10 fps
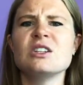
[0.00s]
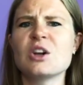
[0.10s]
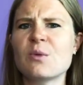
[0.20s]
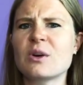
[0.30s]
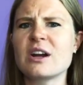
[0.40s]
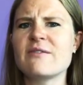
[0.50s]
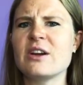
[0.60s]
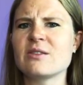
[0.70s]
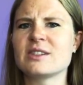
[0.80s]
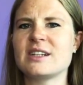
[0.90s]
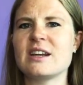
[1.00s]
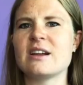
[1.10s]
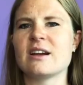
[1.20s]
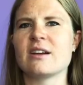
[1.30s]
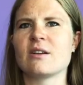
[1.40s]
don't worry if you don't
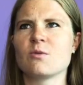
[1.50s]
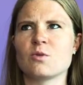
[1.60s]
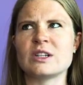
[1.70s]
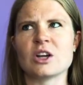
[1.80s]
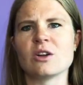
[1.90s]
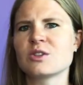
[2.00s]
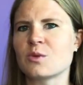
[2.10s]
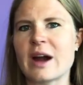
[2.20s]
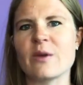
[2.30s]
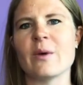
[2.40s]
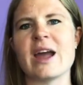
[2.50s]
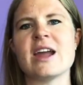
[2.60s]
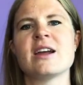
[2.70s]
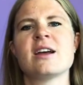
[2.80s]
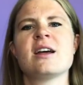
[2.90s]
see results right
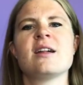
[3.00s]
away.